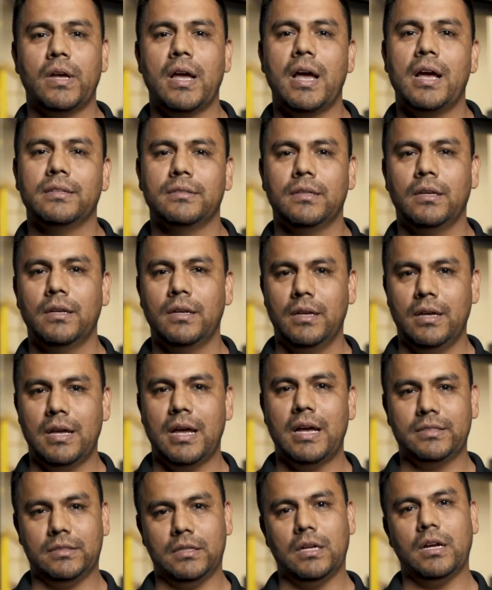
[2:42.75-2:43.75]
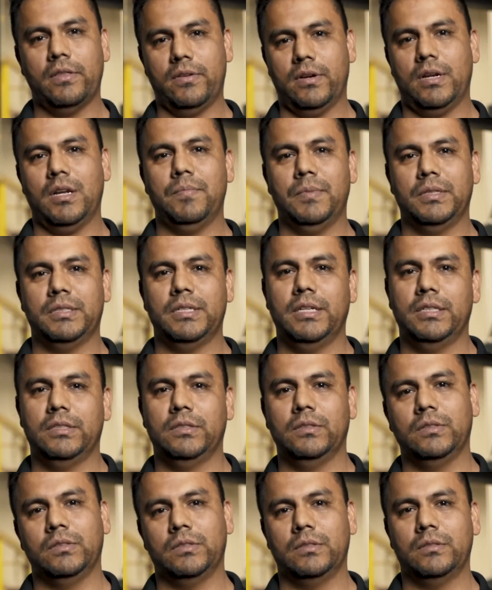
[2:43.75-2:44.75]
has other
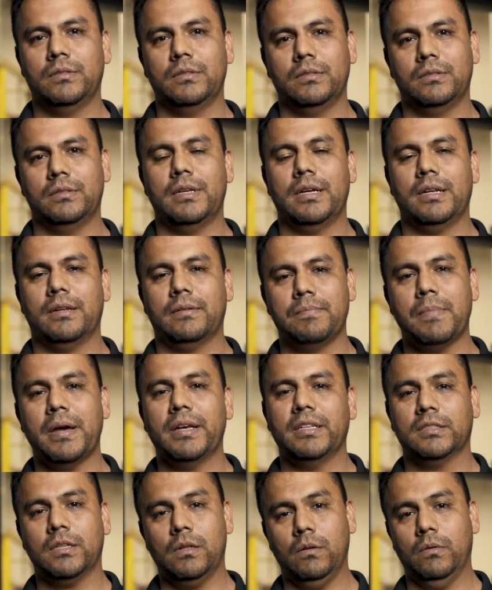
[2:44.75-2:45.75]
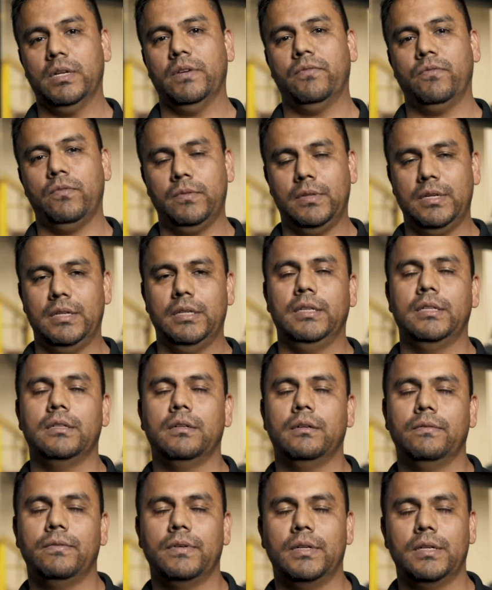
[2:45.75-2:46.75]
limitations that might exclude it from the need
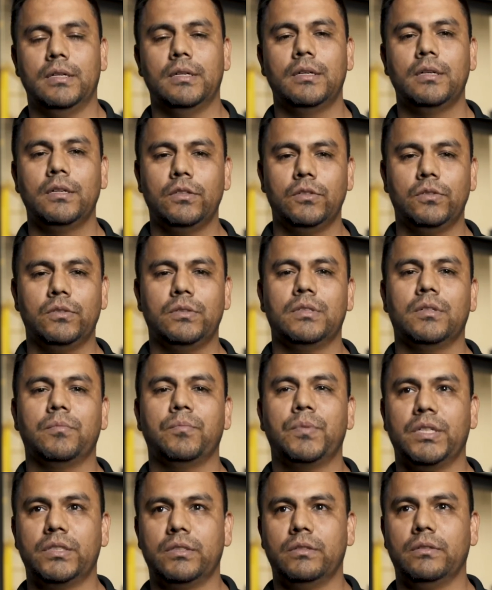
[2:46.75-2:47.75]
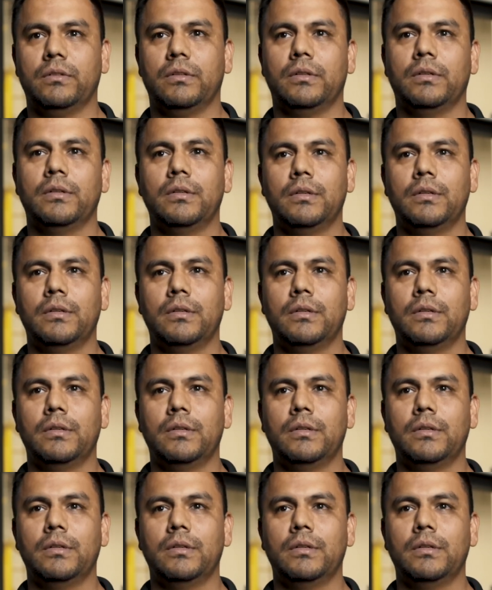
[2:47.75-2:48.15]
of using a pressure